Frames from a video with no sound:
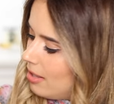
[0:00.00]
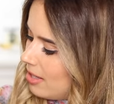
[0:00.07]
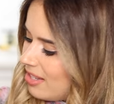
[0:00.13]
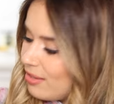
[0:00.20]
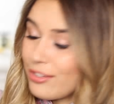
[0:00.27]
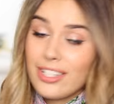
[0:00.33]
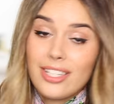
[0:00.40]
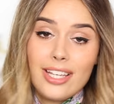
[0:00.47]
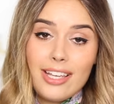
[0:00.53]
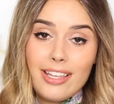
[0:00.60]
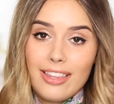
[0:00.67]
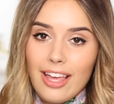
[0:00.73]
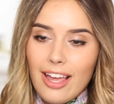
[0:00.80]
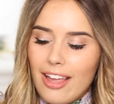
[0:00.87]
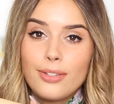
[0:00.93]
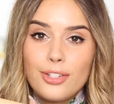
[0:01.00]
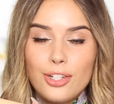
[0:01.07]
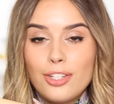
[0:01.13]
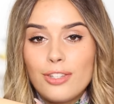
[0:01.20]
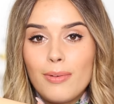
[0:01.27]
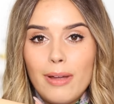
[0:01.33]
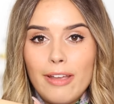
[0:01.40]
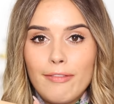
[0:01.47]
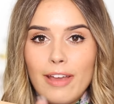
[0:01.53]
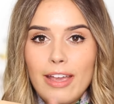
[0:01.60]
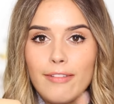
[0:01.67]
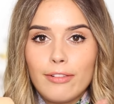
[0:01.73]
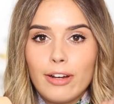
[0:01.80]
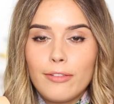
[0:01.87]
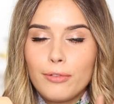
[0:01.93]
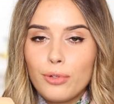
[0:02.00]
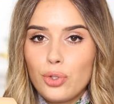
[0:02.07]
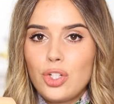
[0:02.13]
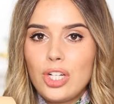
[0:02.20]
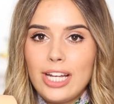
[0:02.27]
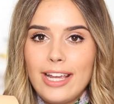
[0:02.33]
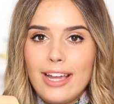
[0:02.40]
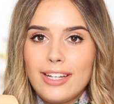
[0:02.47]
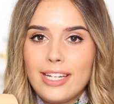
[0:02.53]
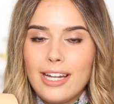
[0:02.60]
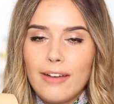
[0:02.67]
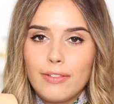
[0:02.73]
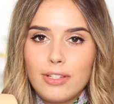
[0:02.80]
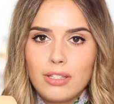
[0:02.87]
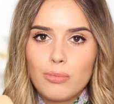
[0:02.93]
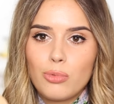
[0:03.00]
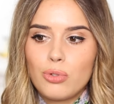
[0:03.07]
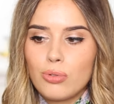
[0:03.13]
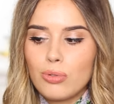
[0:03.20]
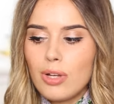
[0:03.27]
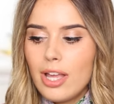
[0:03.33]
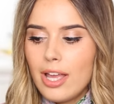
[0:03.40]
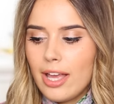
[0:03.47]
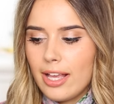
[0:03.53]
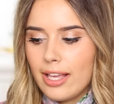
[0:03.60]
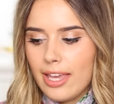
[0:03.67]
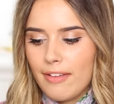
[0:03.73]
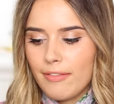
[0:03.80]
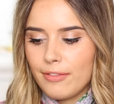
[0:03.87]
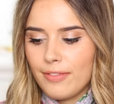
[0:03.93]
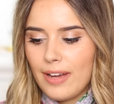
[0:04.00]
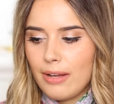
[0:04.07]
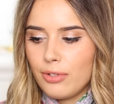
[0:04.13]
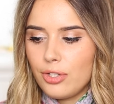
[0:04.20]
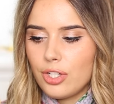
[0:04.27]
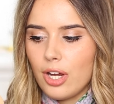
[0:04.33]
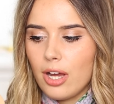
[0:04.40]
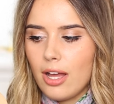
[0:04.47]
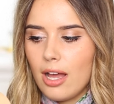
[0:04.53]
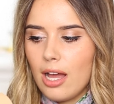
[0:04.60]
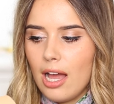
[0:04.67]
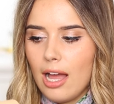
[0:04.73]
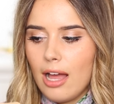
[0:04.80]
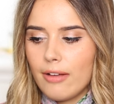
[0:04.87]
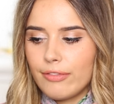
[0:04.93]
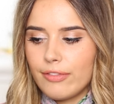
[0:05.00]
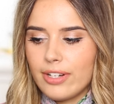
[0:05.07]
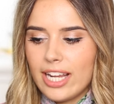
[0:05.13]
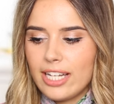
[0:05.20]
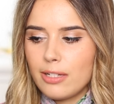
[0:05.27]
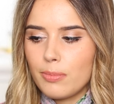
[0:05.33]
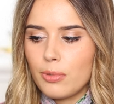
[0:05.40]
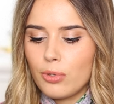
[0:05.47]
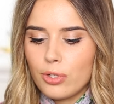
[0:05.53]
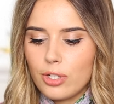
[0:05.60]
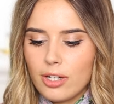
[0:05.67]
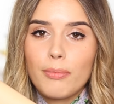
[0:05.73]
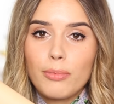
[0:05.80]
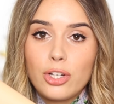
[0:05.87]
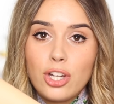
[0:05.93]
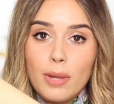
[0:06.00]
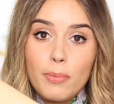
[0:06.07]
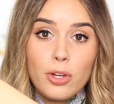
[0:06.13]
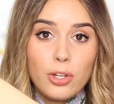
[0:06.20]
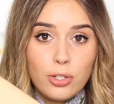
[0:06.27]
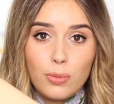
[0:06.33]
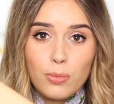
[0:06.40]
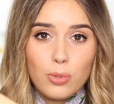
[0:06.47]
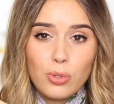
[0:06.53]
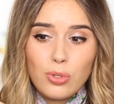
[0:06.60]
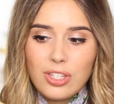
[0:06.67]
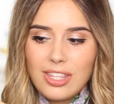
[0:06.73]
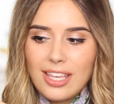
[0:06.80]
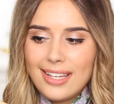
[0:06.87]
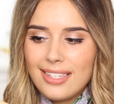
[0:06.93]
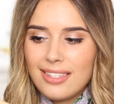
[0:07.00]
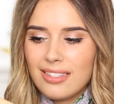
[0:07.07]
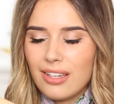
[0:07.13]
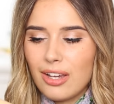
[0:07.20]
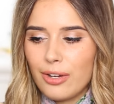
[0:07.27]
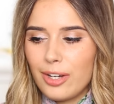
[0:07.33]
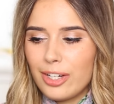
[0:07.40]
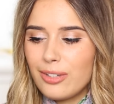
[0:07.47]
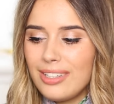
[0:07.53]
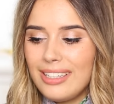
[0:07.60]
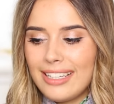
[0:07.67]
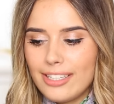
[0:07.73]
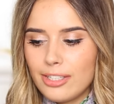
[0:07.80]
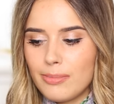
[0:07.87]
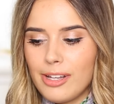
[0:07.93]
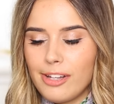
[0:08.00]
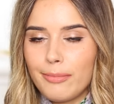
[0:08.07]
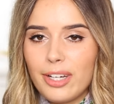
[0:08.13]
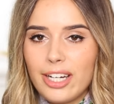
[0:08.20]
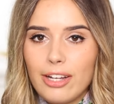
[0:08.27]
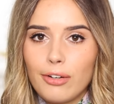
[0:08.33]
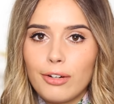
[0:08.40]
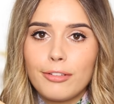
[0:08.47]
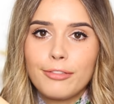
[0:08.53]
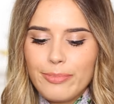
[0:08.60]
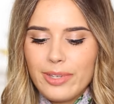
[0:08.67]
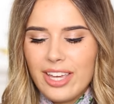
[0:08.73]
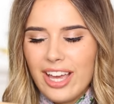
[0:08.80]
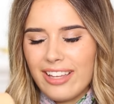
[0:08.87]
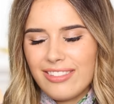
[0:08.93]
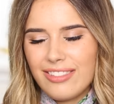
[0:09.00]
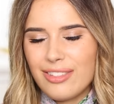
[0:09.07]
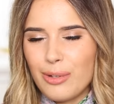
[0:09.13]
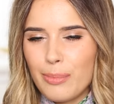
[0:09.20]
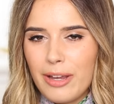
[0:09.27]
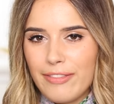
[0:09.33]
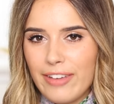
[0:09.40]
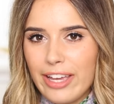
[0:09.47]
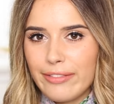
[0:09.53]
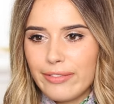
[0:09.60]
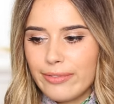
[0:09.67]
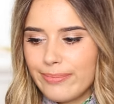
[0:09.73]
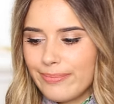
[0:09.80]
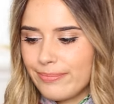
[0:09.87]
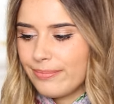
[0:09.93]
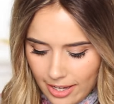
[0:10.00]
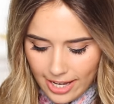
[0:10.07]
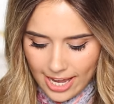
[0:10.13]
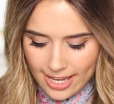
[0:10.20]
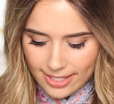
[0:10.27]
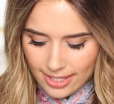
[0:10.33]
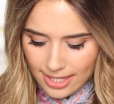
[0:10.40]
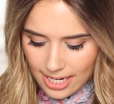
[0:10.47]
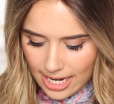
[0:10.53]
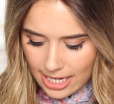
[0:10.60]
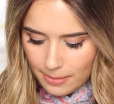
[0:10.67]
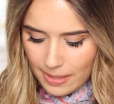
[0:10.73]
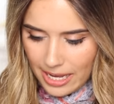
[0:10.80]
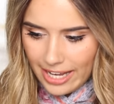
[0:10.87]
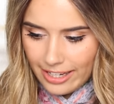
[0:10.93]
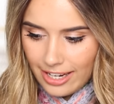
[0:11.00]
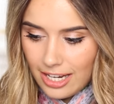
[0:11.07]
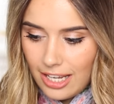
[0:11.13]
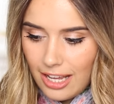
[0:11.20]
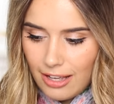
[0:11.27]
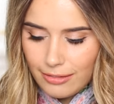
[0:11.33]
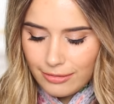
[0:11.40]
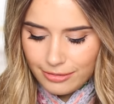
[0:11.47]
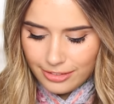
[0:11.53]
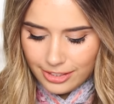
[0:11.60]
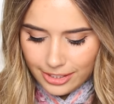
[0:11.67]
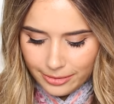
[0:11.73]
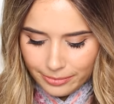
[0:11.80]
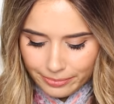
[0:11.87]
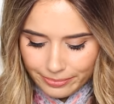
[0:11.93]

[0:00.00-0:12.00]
there's a receipt in there so it's just not my favorite fortunately I did have a small gift voucher uh, for Net-a-Porter, which I put towards this. So I got a little bit of money off, but yeah, it's not my fave. Okay, so the next bag I love